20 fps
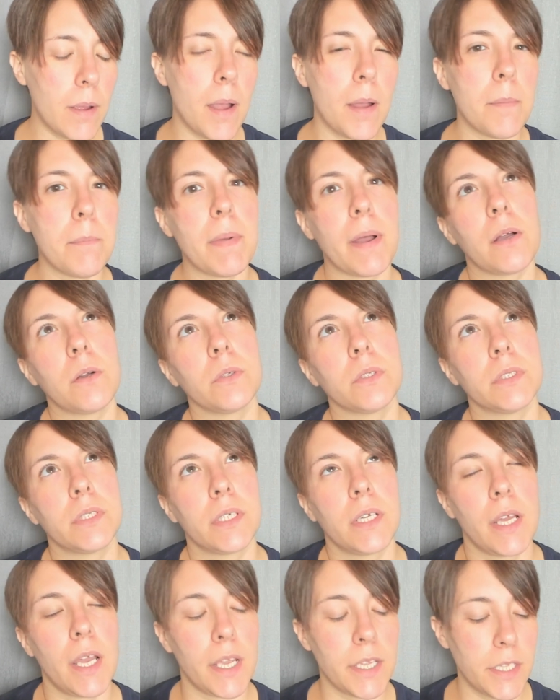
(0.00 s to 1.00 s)
about
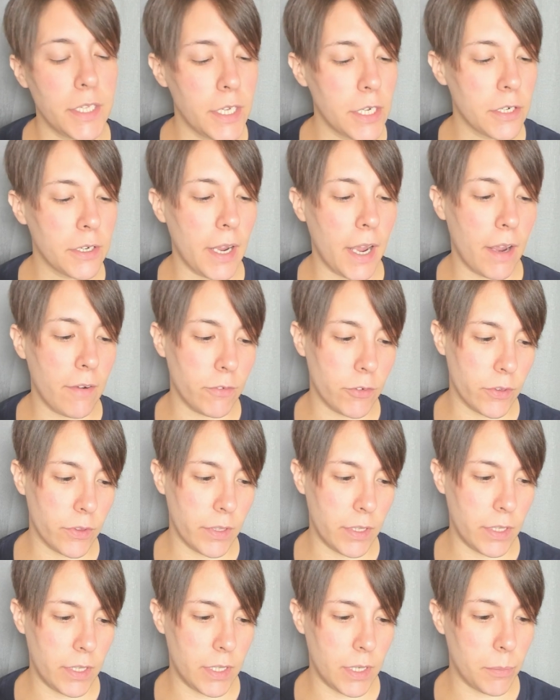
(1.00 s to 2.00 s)
a year after
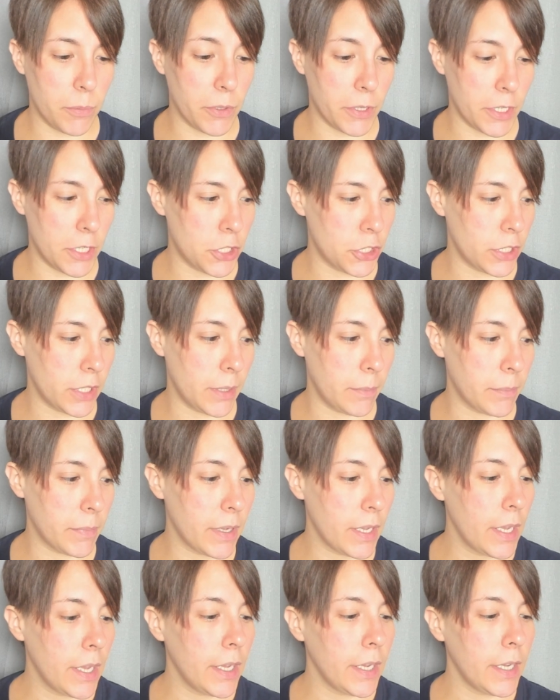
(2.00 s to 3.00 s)
the apprenticeship,
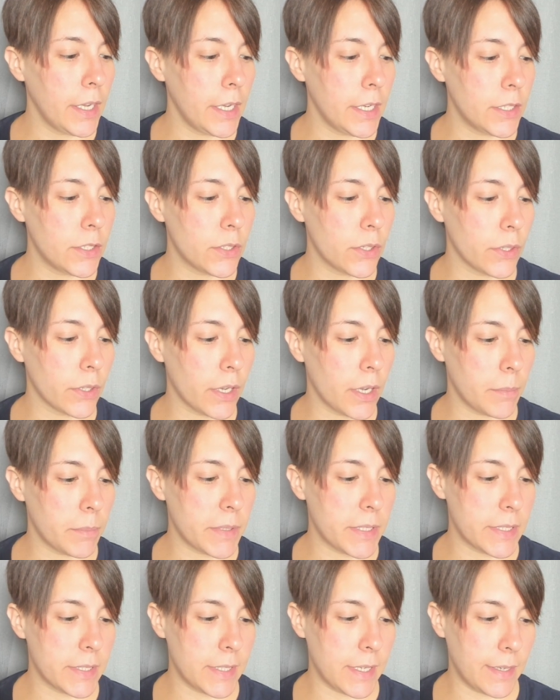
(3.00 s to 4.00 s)
he took up
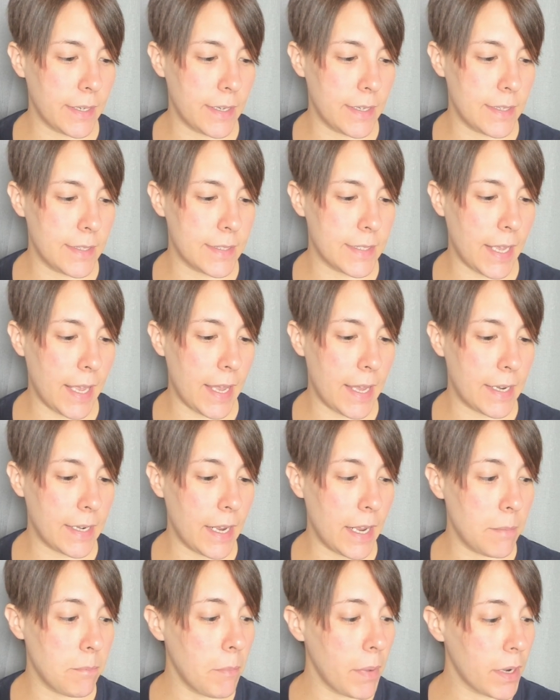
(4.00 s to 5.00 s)
studies at
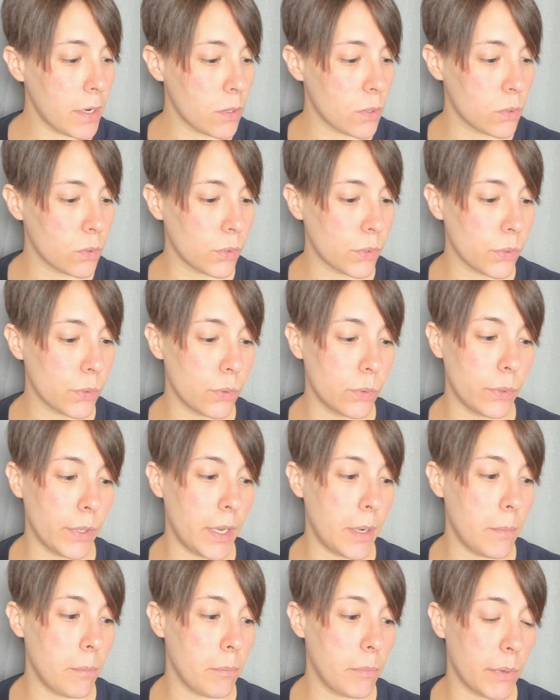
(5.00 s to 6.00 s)
a medical school
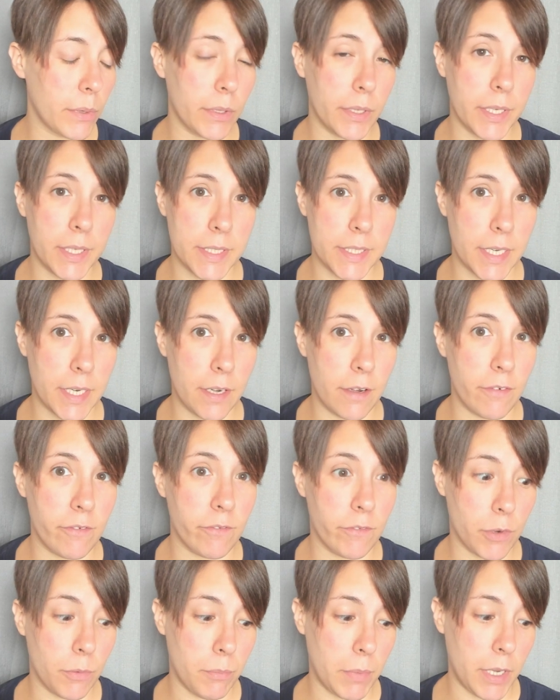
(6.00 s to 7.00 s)
in Burlington,
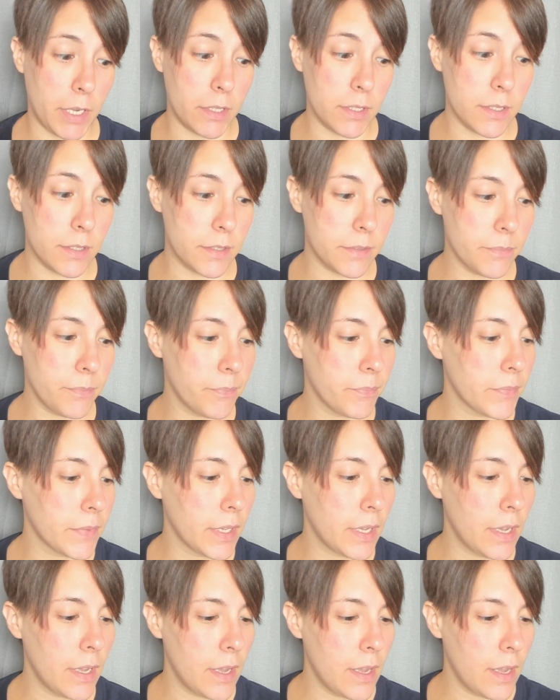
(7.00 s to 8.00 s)
Vermont.
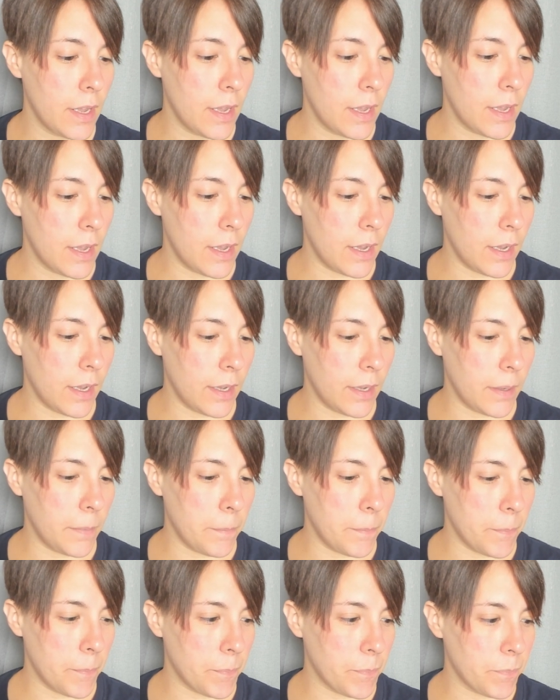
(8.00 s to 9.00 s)

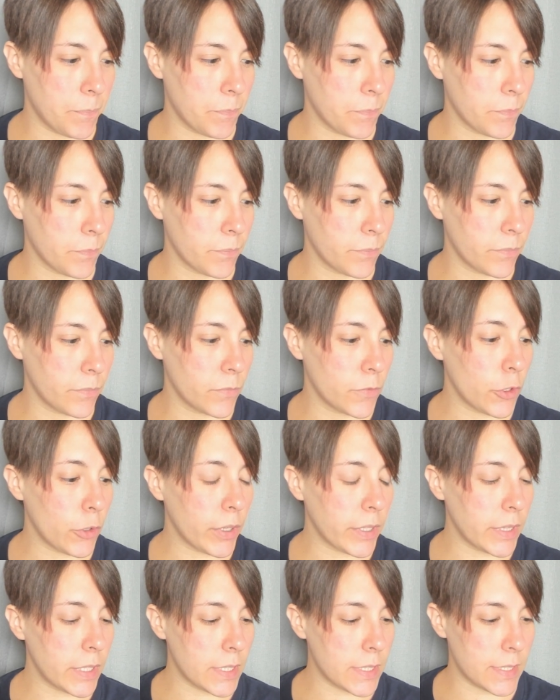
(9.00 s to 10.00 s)
Um,
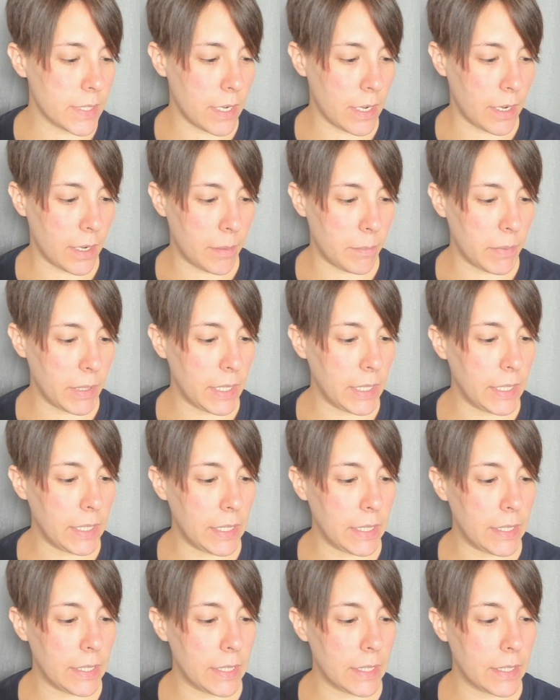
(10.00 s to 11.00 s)
during this time,
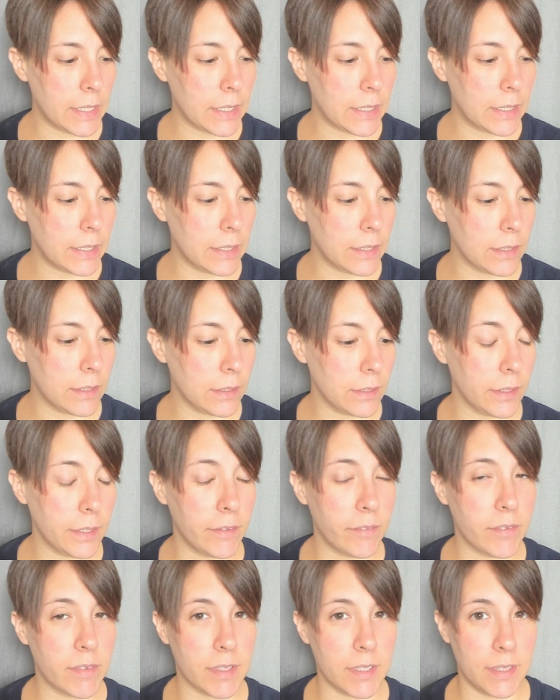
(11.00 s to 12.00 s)
he
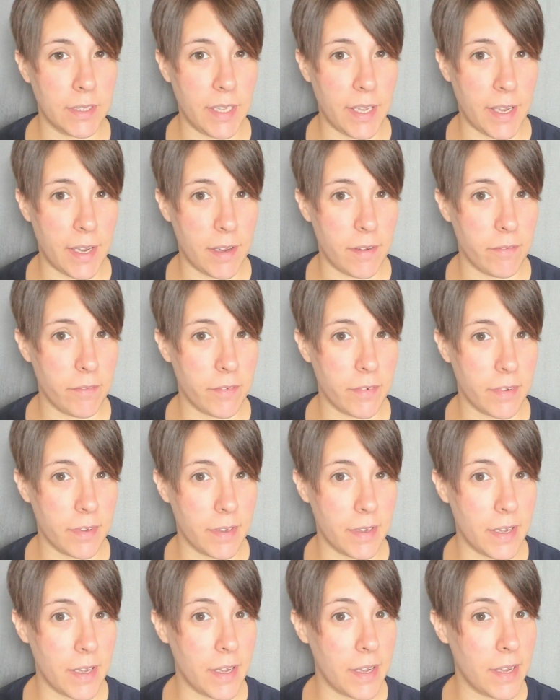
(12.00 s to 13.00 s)
lived the life
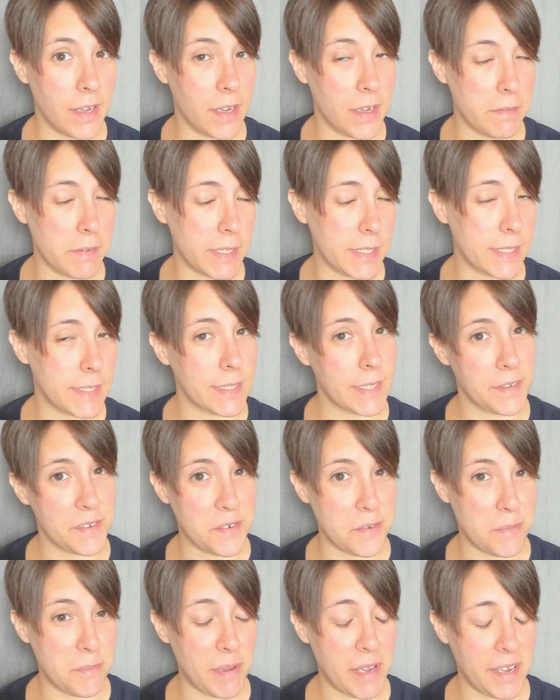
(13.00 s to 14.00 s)
of a
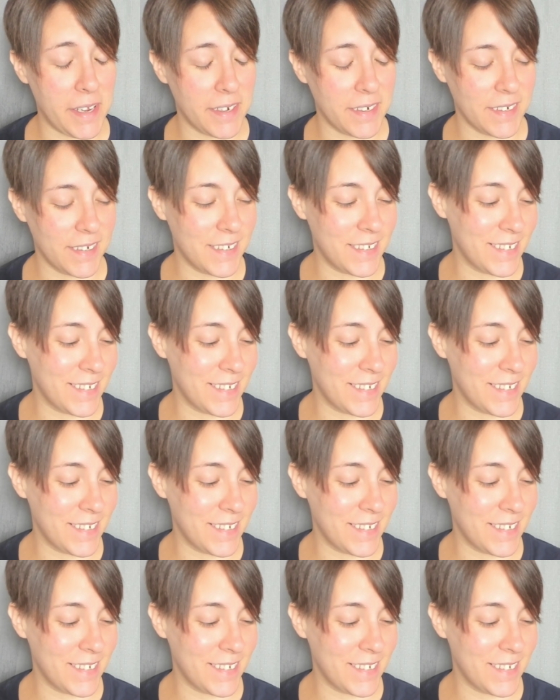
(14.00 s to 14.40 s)
single man.